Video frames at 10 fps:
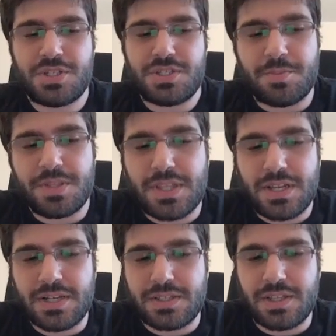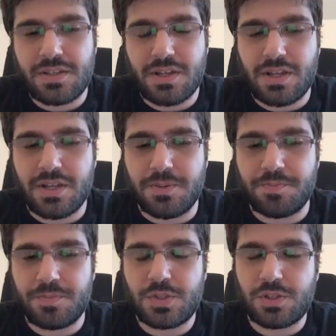is a mentality,
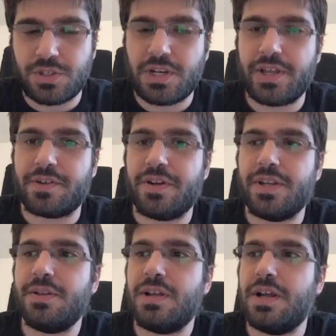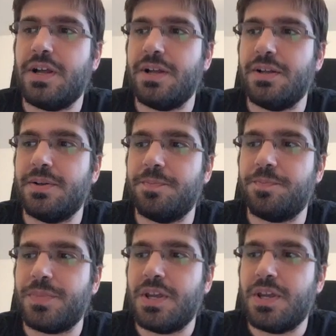totally agree.
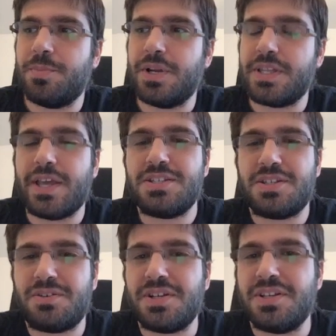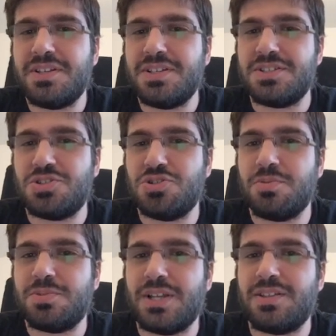But SRE is a
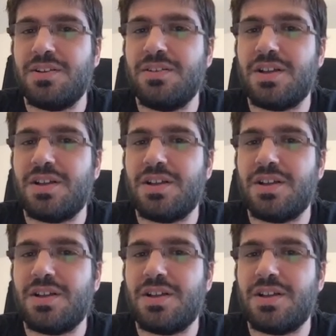job title.